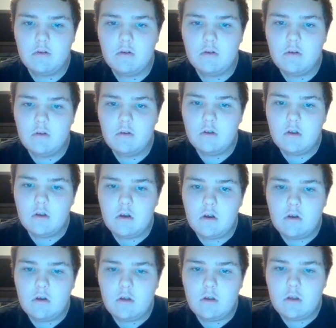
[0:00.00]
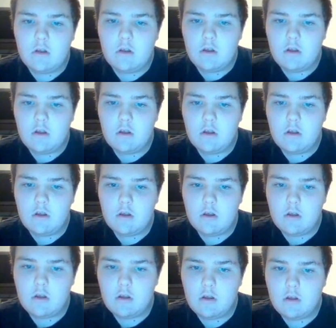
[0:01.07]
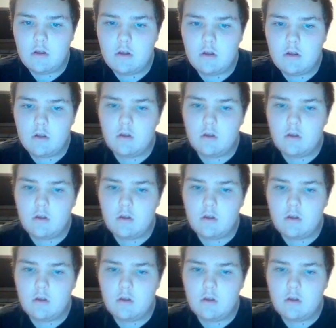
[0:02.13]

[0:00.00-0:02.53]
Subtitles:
Nobody speaks.